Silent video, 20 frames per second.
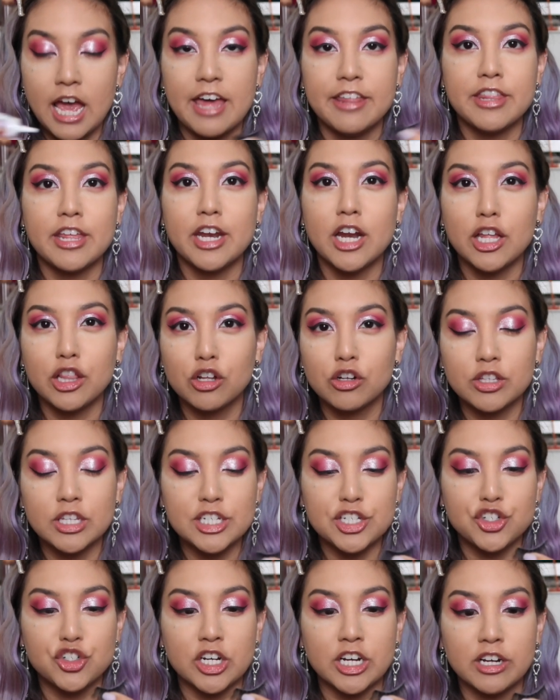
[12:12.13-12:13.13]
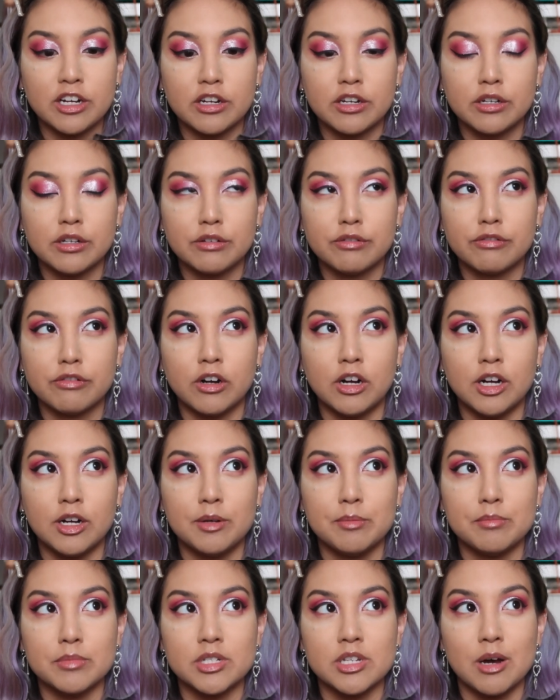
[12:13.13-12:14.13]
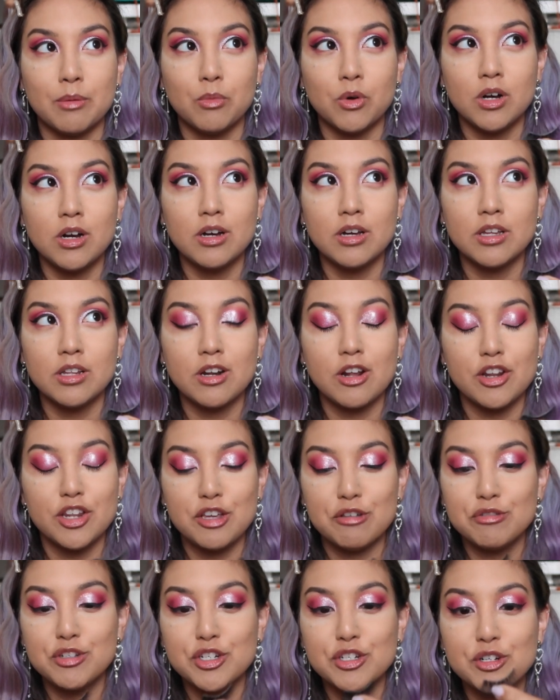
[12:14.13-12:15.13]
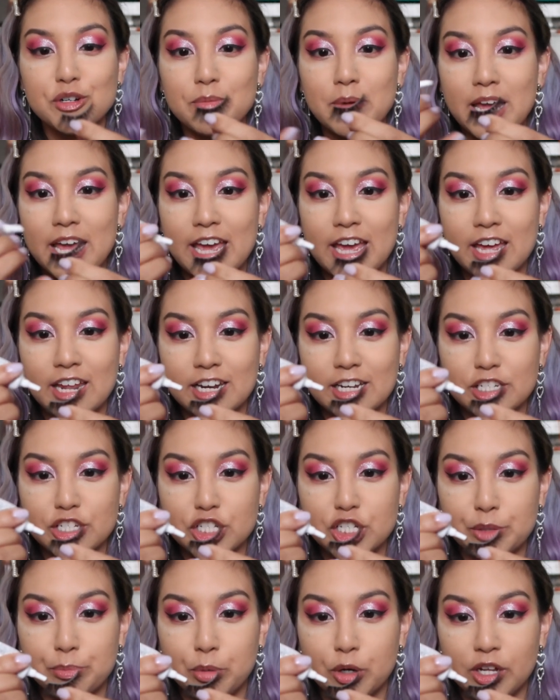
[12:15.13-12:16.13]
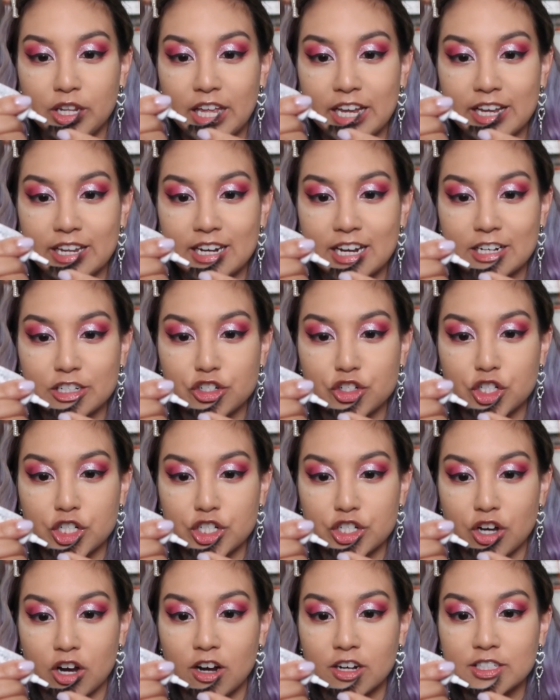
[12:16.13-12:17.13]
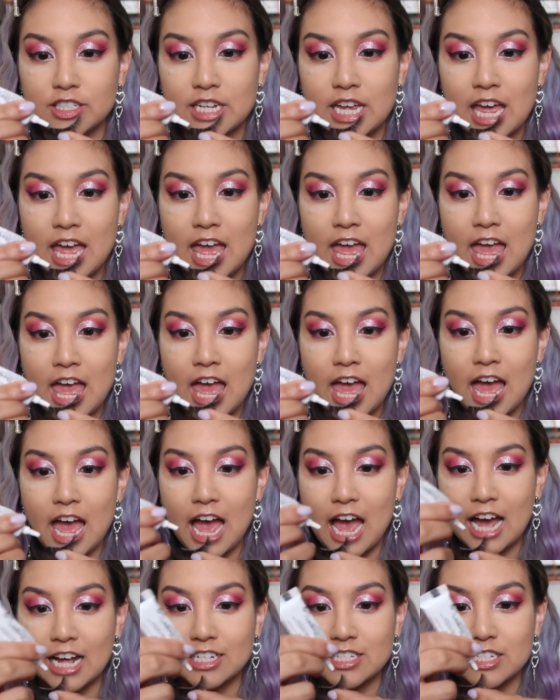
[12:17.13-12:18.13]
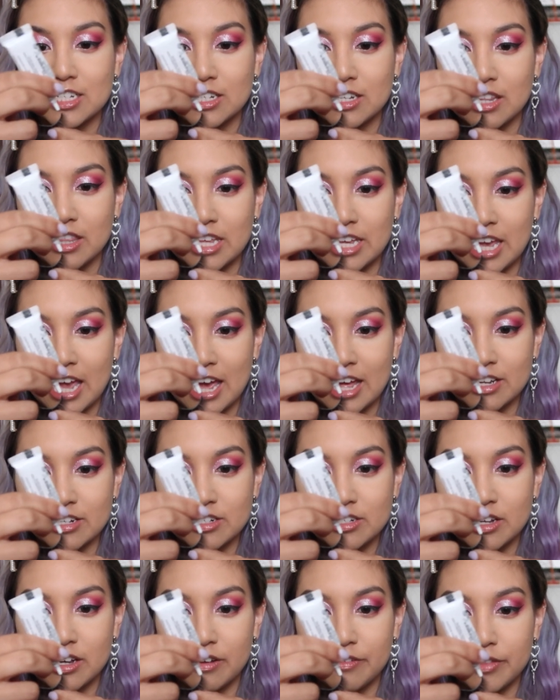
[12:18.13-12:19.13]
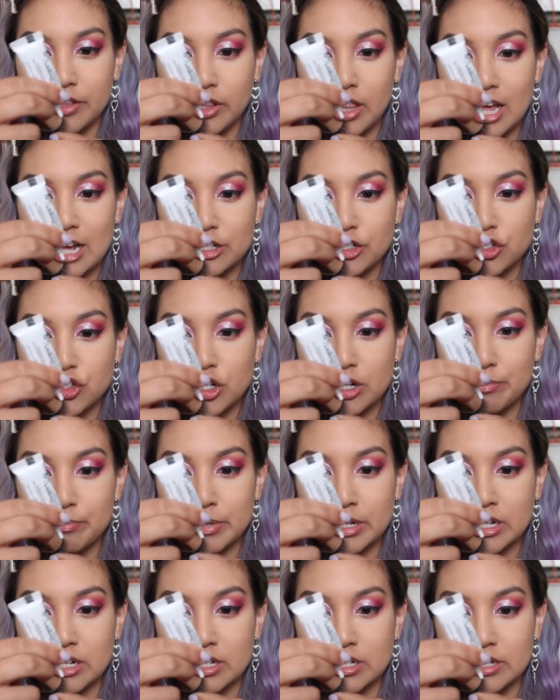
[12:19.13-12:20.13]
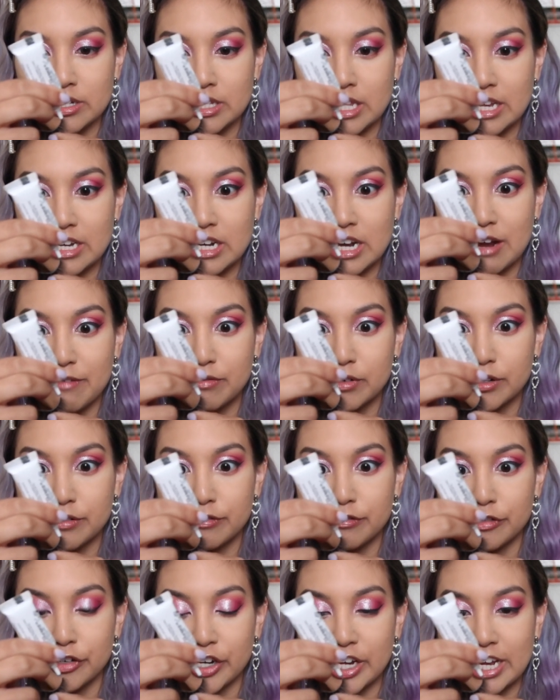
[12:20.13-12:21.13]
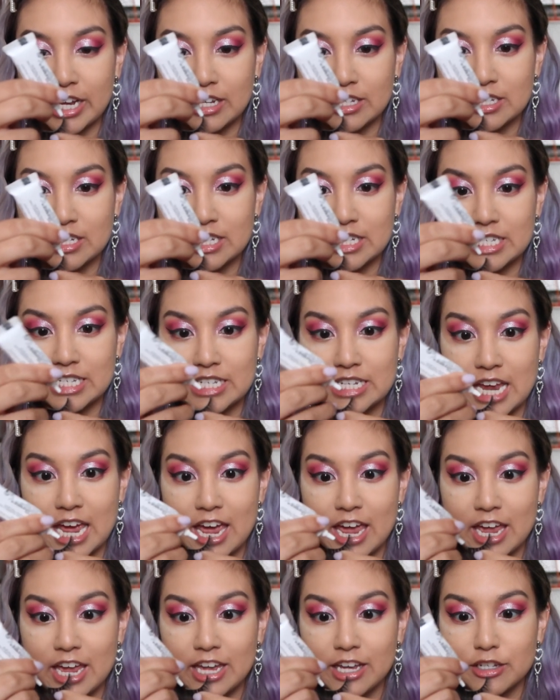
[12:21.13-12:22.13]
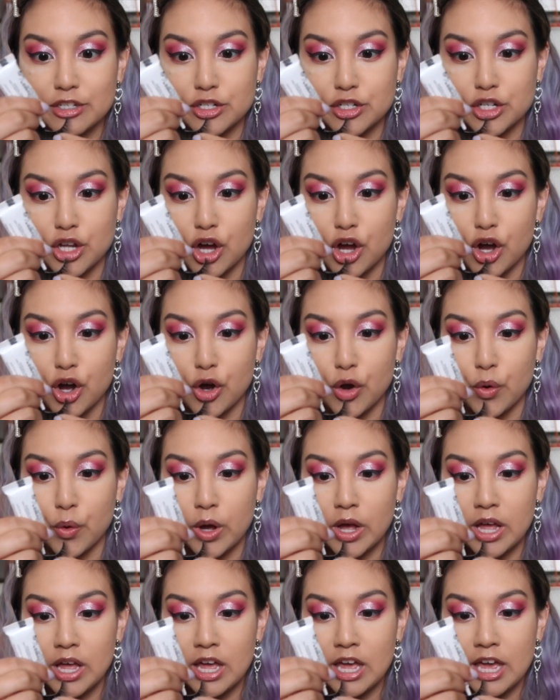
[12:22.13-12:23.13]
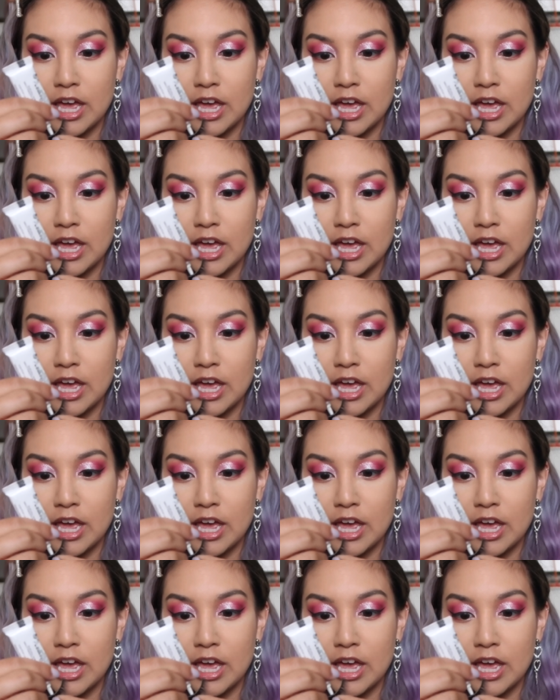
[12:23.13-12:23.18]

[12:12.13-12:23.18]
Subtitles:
and then I learned this trick from someone on YouTube, and it's to put like an extra dot at the end of the lash strip because they never freaking stay. So